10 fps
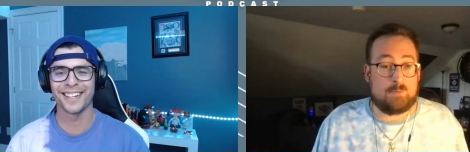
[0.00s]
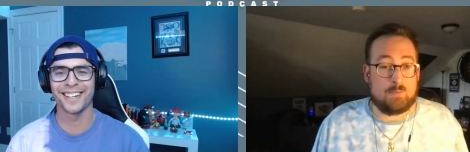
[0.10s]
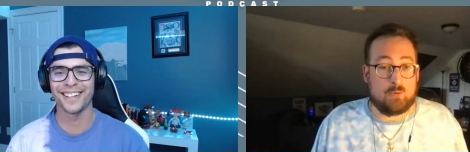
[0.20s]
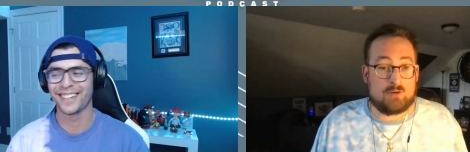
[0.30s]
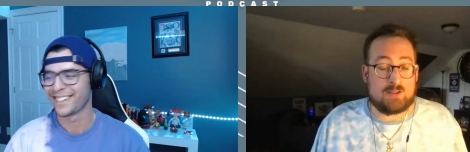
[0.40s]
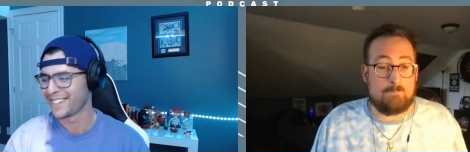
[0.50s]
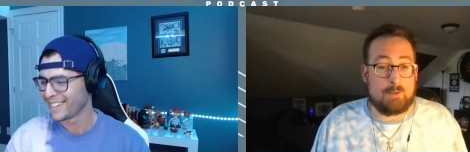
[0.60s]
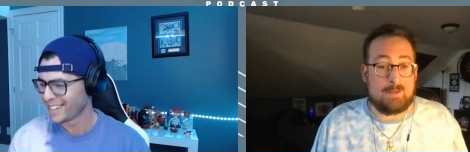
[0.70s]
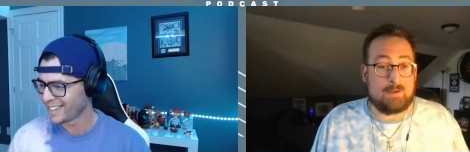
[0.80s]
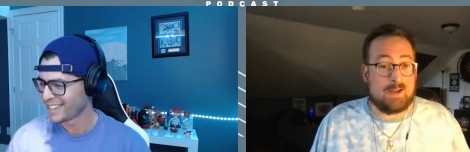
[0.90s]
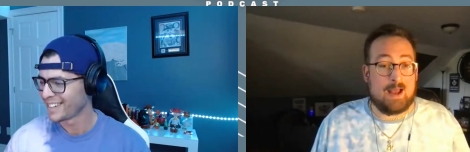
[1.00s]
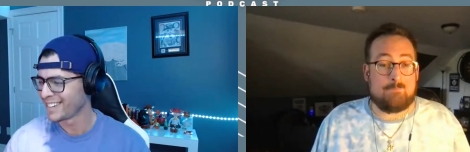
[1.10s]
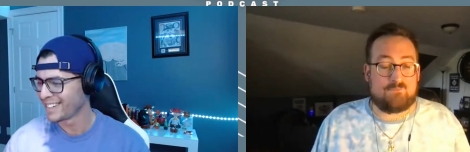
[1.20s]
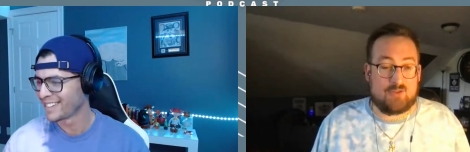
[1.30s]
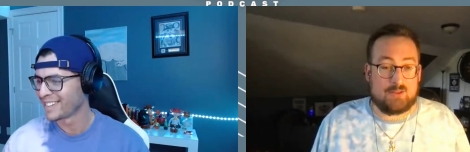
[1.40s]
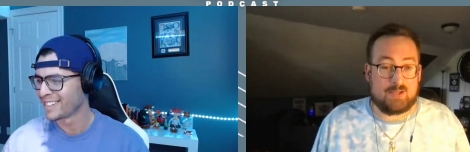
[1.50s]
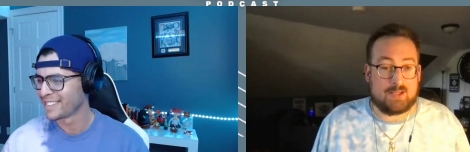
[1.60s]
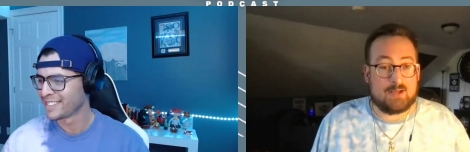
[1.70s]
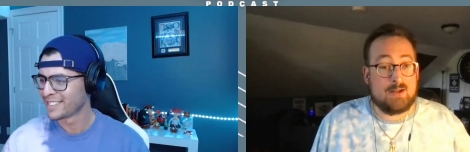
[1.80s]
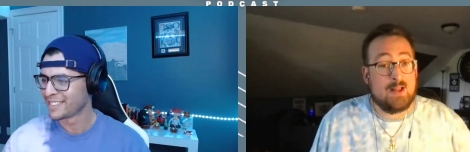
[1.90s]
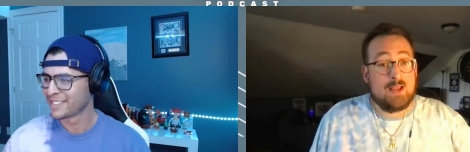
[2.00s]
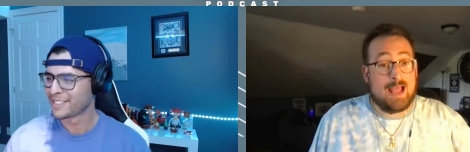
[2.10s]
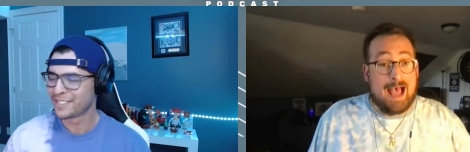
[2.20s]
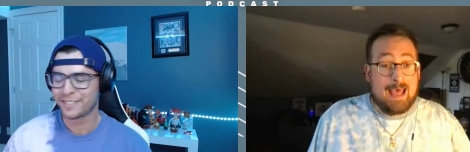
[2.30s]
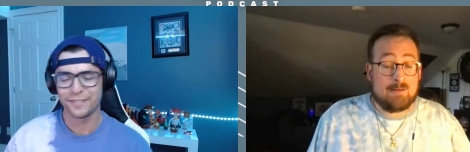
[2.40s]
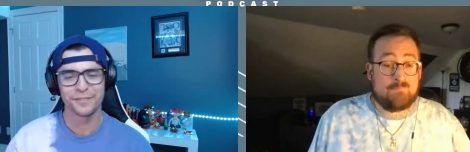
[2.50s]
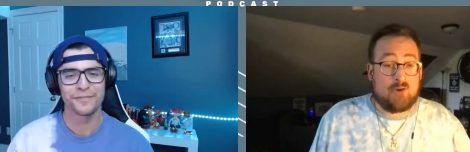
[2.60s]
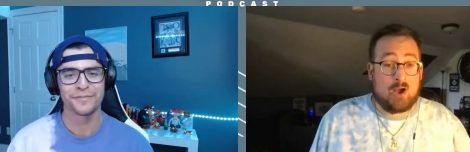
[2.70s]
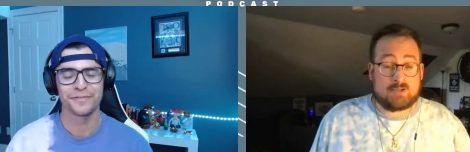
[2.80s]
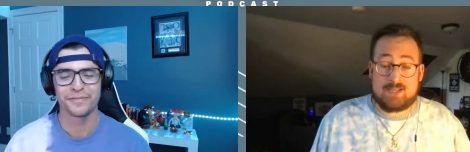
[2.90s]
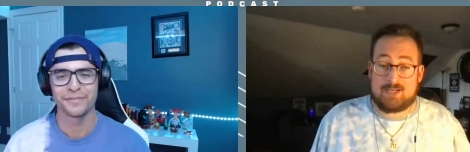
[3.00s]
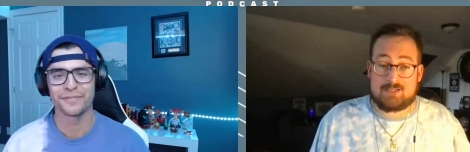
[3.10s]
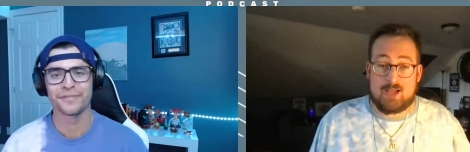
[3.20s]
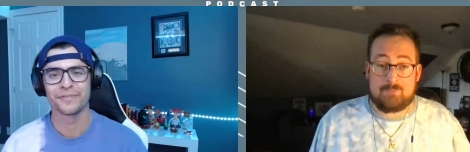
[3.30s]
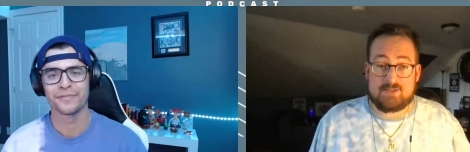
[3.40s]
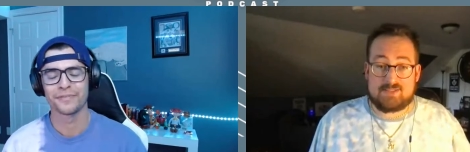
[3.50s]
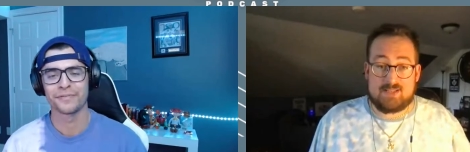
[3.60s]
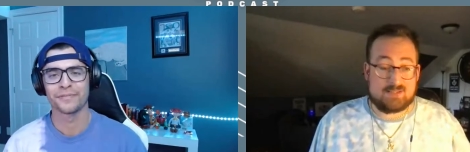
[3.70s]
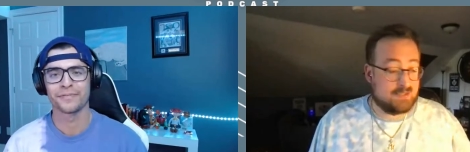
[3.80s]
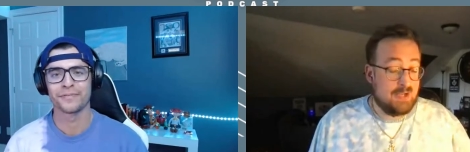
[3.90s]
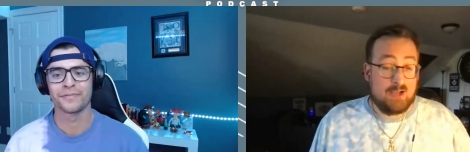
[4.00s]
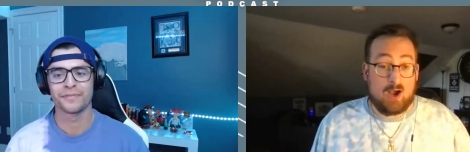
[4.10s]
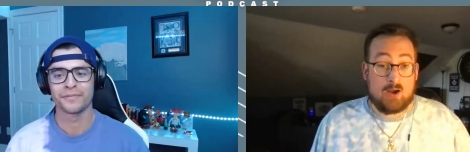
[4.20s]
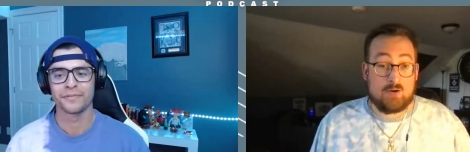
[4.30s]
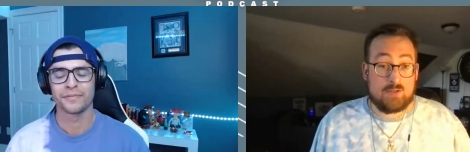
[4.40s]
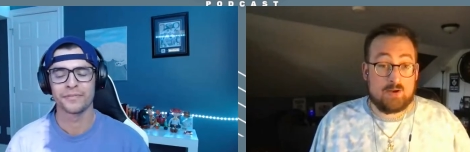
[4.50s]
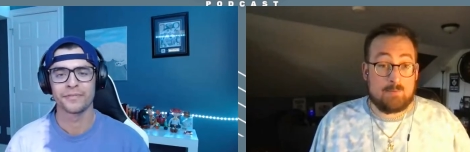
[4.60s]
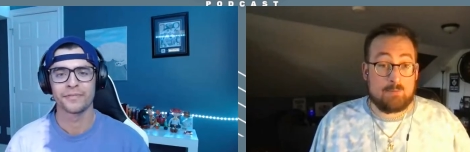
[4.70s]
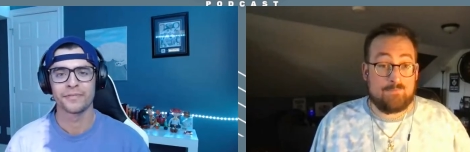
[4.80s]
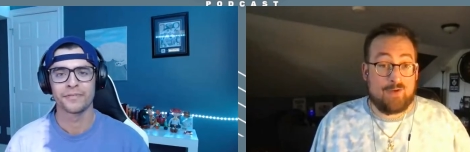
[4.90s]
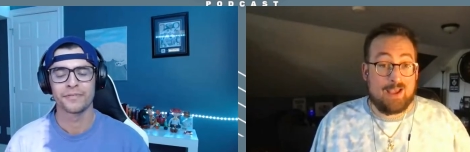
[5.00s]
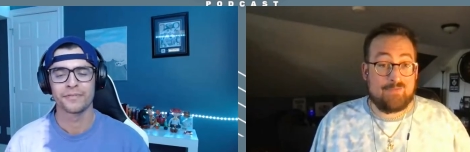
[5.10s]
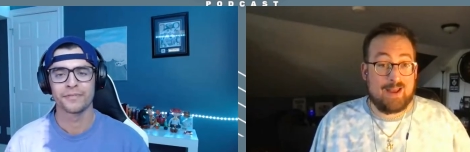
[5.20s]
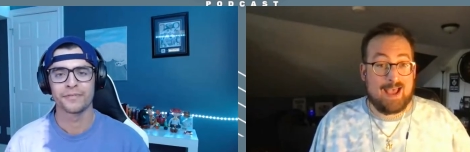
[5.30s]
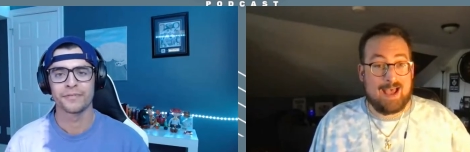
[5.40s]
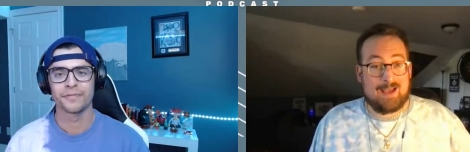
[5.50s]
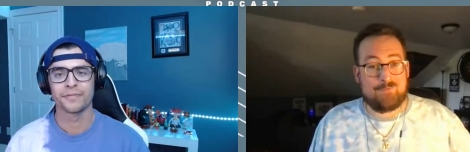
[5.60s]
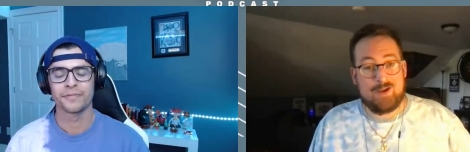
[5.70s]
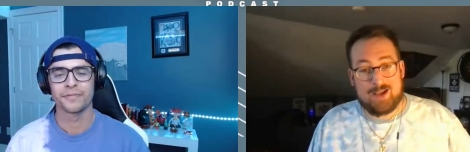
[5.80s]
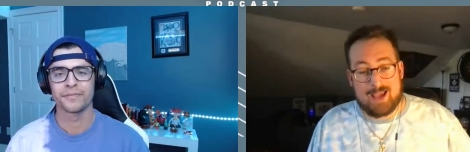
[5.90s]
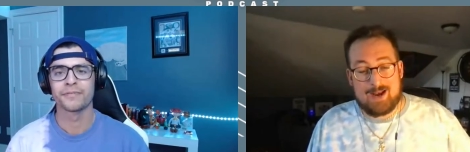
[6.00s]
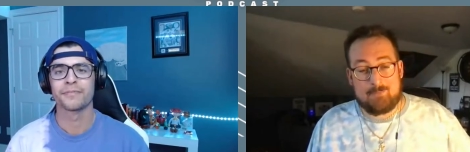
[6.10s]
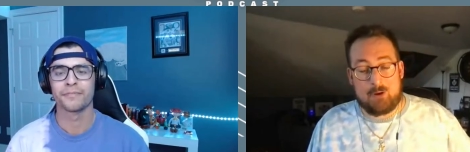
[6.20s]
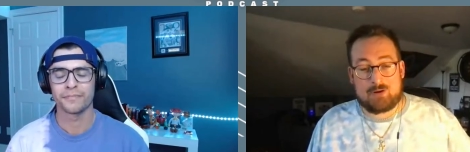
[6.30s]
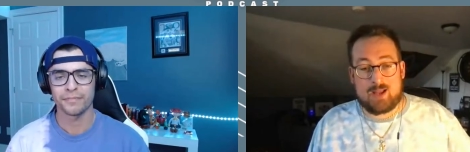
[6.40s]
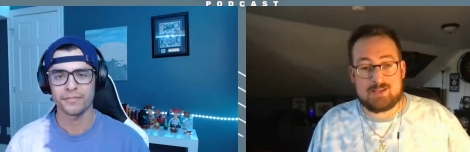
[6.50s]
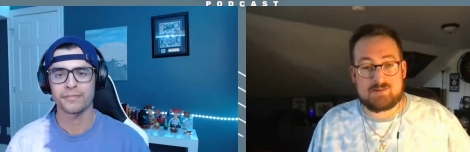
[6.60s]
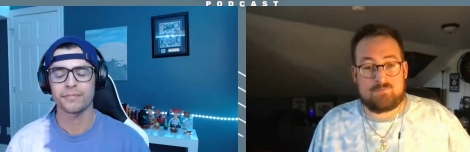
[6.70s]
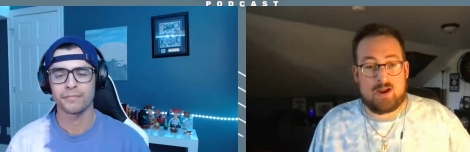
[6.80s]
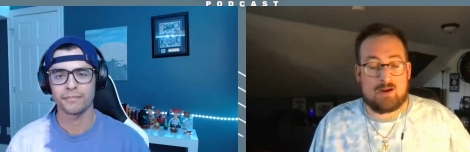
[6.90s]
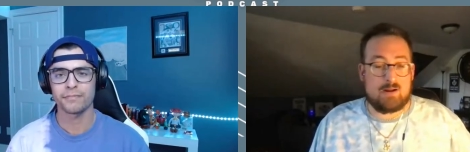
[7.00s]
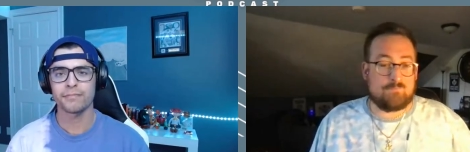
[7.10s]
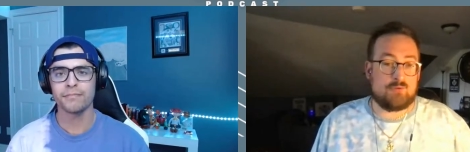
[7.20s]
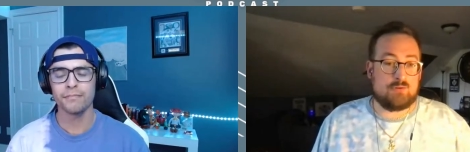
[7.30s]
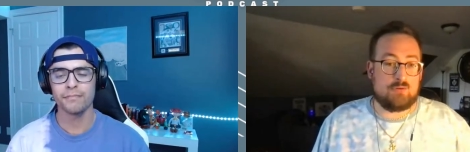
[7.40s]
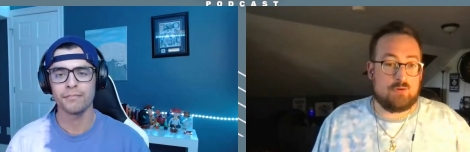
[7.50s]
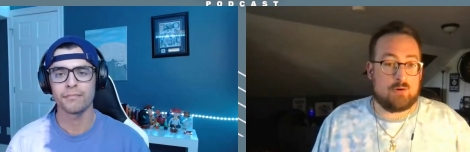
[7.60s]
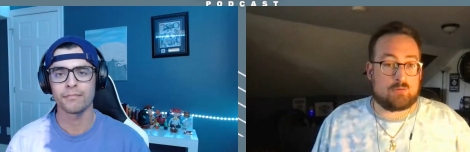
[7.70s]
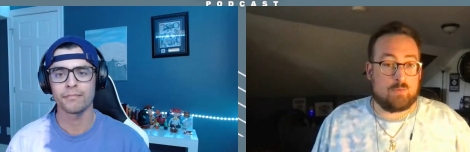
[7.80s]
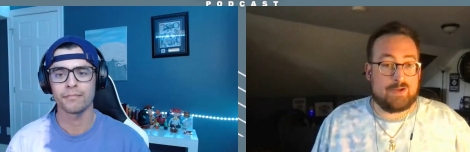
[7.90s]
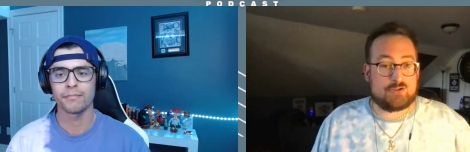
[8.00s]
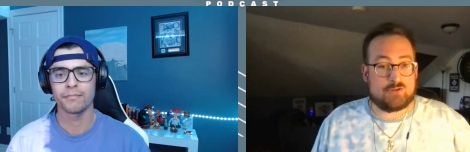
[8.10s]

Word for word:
Speaker 1: worth it, baby, and I'm feeling it. Adam Fox, anytime assist, under the number five and a half. And I'm all kinds of fired up for the New York Rangers